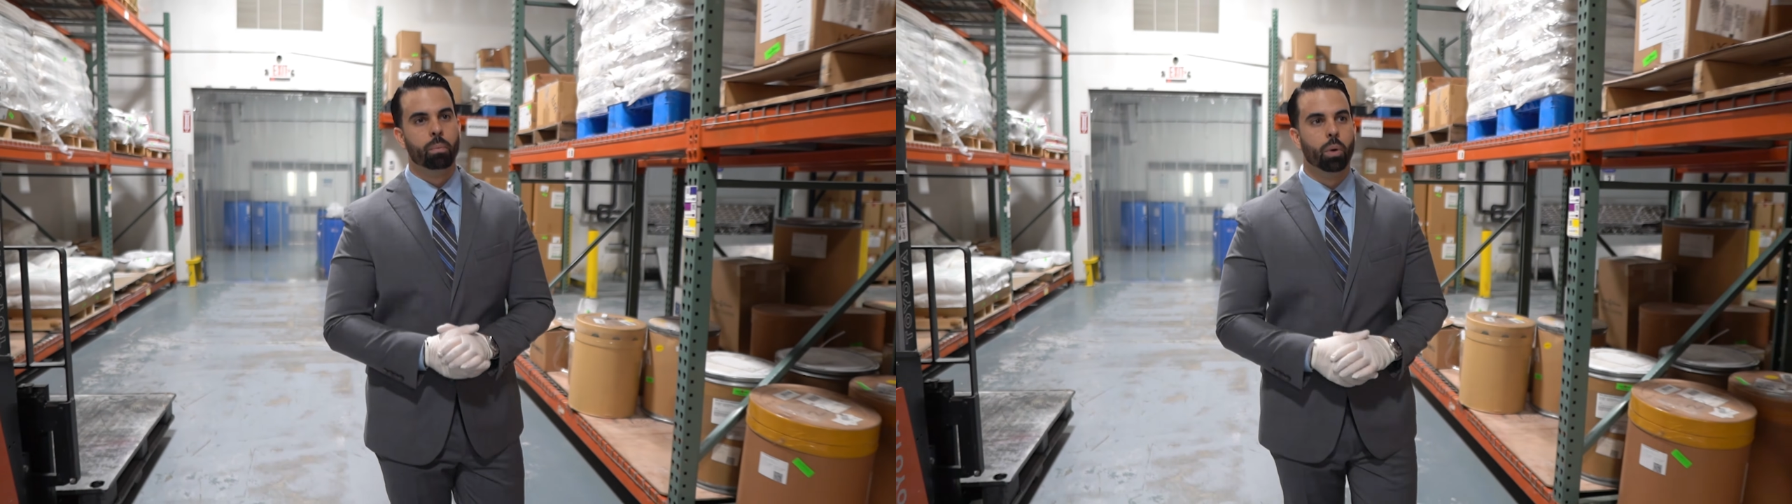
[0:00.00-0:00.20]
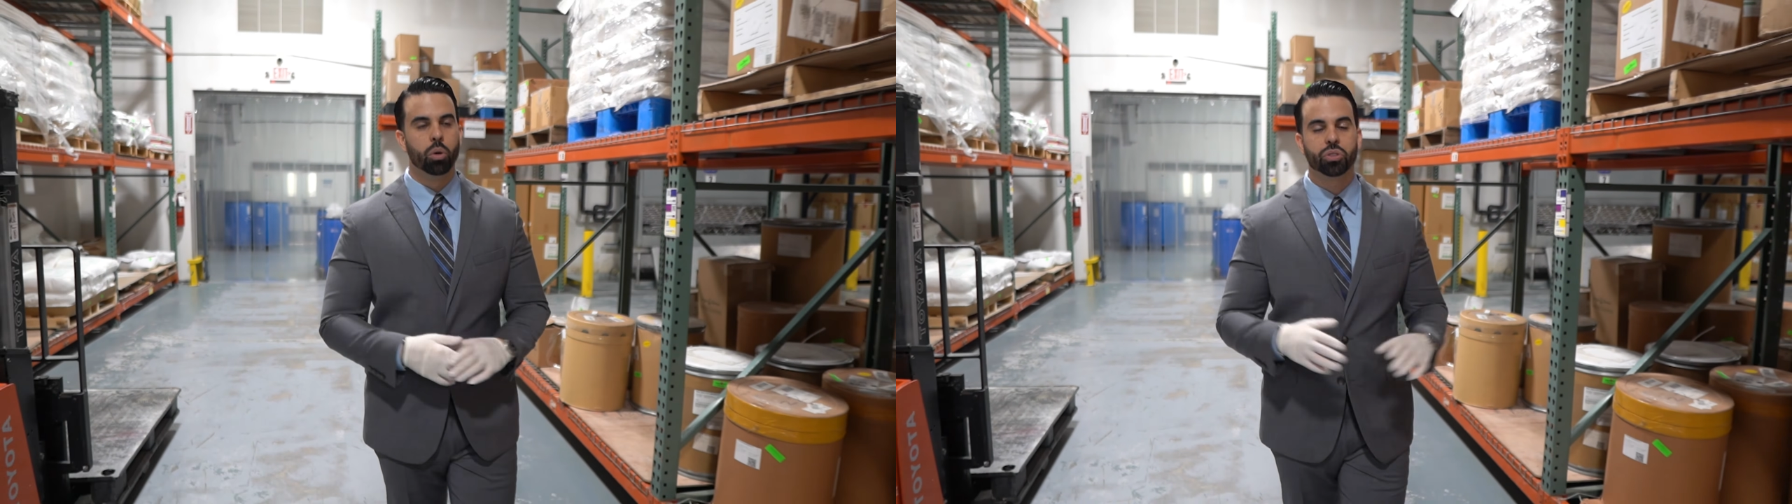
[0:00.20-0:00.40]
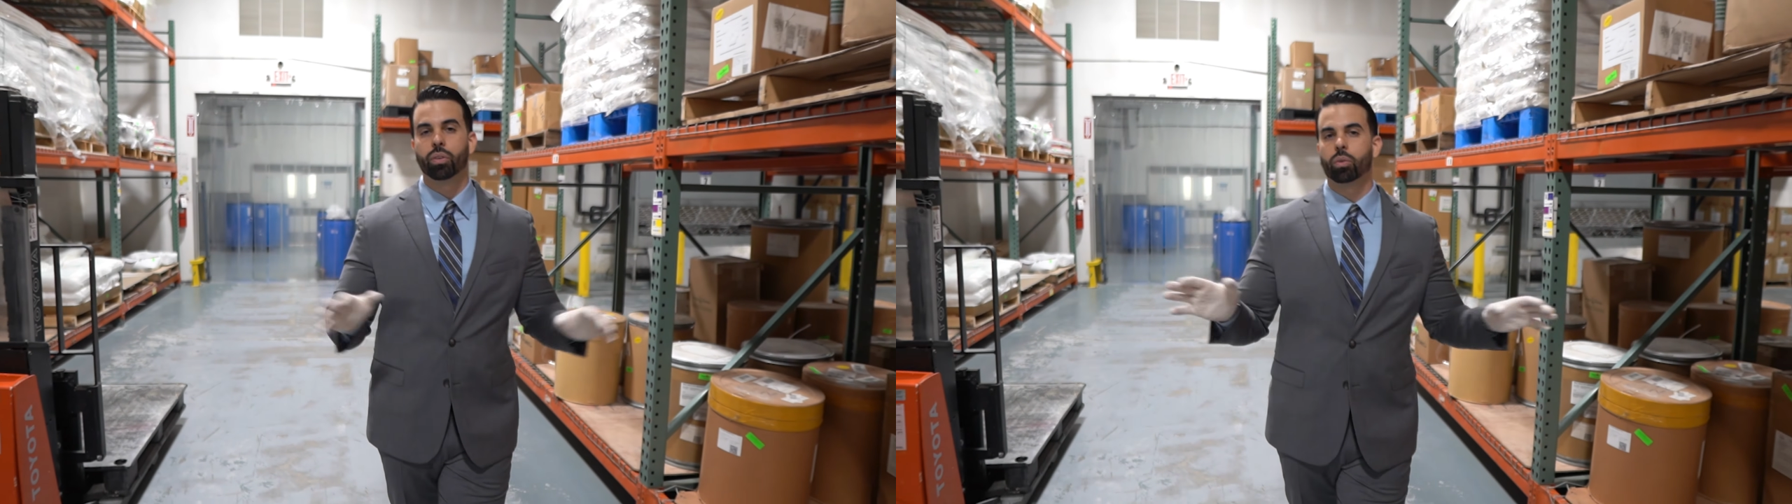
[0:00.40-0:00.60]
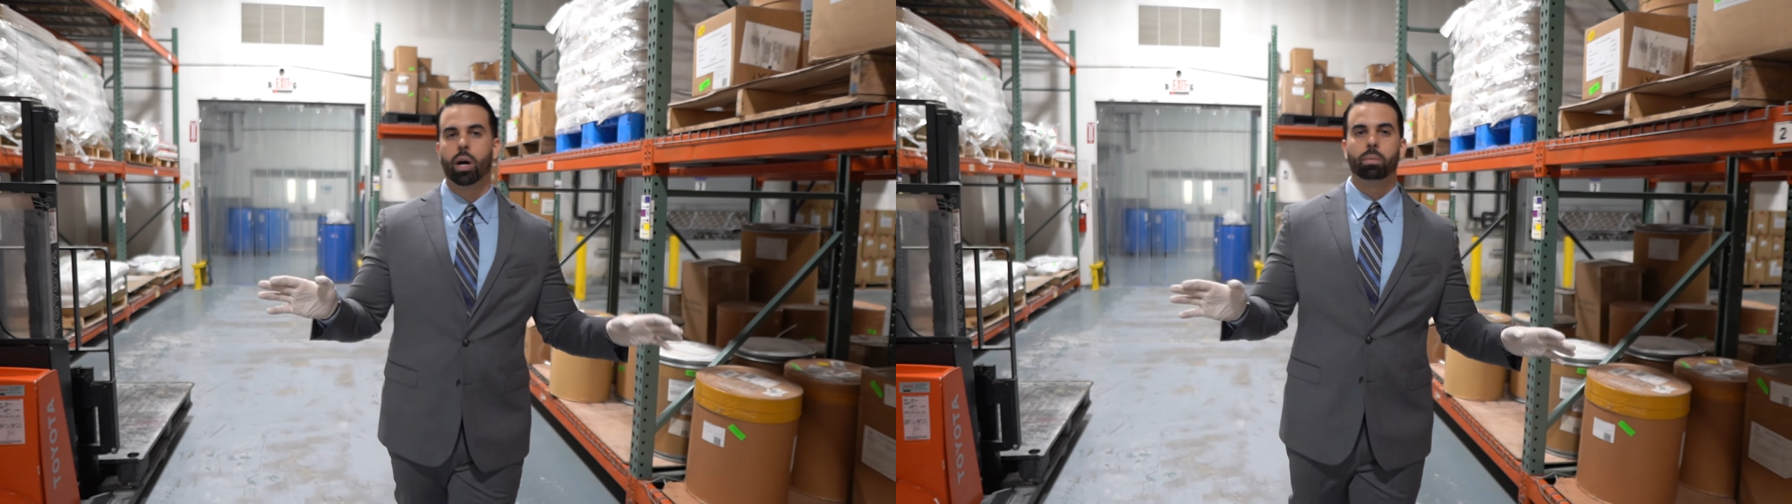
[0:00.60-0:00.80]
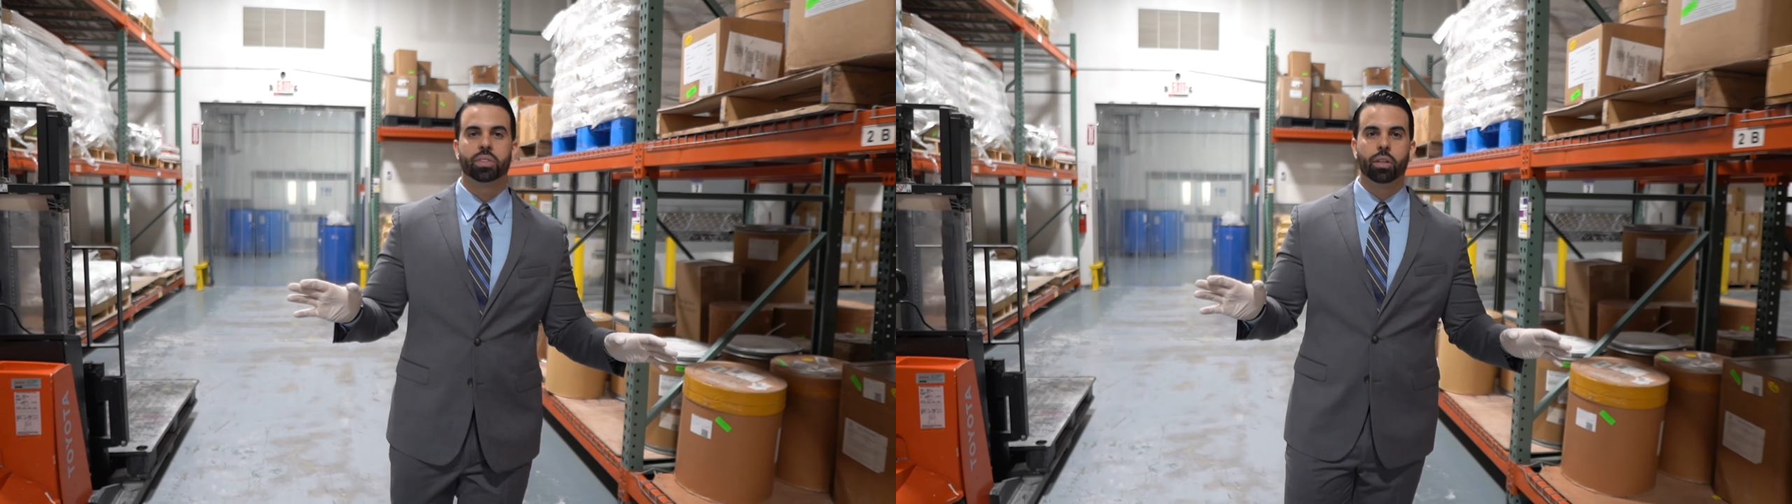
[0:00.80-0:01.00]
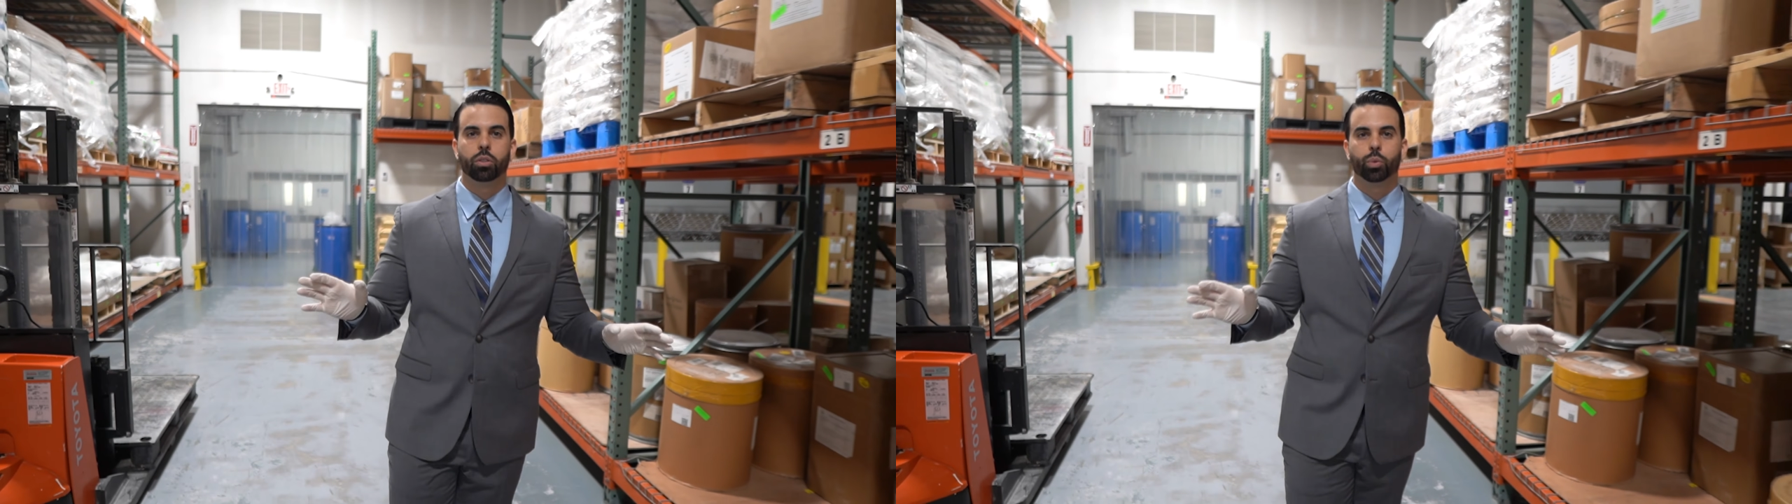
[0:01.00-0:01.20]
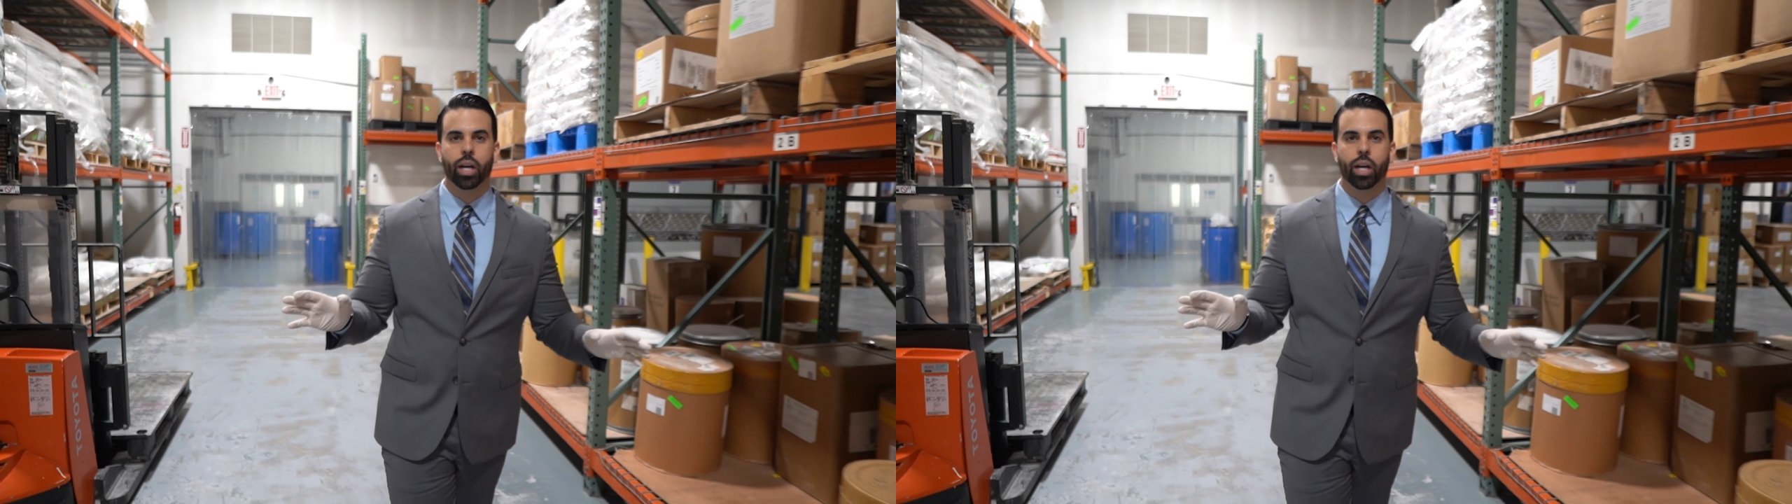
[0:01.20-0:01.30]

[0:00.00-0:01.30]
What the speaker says: Most of the raw materials we